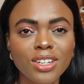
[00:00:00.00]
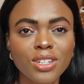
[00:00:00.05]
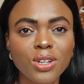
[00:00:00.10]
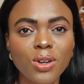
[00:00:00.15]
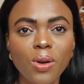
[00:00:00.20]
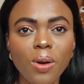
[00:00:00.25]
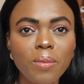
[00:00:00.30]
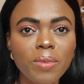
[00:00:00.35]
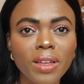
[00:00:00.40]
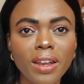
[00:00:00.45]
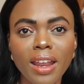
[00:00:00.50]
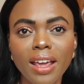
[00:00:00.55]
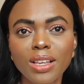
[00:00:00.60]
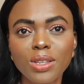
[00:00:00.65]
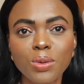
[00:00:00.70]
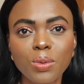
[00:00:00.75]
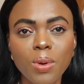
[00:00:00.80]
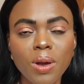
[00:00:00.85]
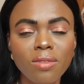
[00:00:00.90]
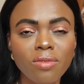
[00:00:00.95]
show up the
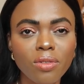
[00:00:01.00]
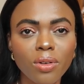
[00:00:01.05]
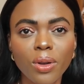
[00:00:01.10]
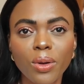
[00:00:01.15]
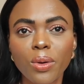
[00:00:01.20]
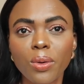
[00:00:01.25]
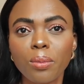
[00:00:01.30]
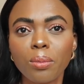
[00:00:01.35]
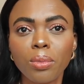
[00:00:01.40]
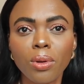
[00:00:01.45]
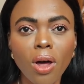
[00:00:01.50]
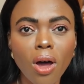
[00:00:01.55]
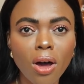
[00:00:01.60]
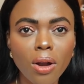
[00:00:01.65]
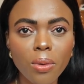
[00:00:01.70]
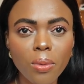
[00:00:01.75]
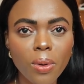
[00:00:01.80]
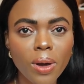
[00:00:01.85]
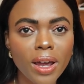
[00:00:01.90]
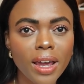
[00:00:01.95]
next with a little
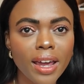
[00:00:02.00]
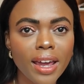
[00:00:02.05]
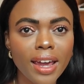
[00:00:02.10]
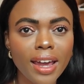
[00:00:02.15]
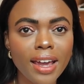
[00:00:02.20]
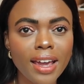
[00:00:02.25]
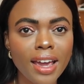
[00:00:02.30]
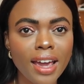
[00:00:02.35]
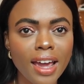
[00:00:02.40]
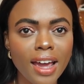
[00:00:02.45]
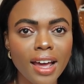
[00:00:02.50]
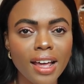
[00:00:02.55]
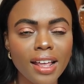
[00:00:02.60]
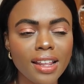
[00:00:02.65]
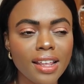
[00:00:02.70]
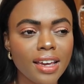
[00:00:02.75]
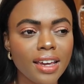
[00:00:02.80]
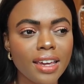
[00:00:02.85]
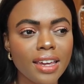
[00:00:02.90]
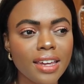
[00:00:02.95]
blonde wig
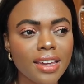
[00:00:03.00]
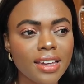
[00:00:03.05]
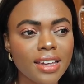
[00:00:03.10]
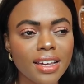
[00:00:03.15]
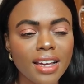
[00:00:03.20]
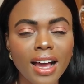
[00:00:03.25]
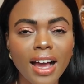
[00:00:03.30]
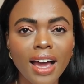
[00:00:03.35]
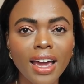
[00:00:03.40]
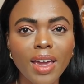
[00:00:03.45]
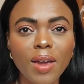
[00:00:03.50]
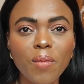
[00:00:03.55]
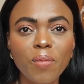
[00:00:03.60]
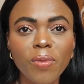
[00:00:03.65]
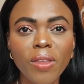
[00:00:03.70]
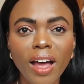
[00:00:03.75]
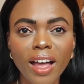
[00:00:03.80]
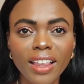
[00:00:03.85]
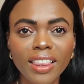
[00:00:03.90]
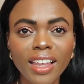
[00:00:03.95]
like i am
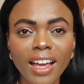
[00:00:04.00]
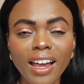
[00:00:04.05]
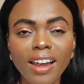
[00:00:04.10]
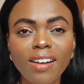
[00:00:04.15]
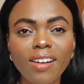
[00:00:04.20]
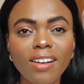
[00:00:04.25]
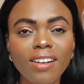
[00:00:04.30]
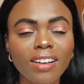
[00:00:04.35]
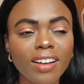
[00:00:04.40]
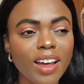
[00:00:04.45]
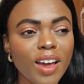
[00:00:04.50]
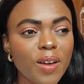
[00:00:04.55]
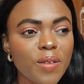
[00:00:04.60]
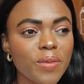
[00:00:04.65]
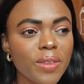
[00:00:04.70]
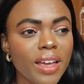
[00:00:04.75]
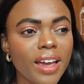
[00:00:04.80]
not that girl i am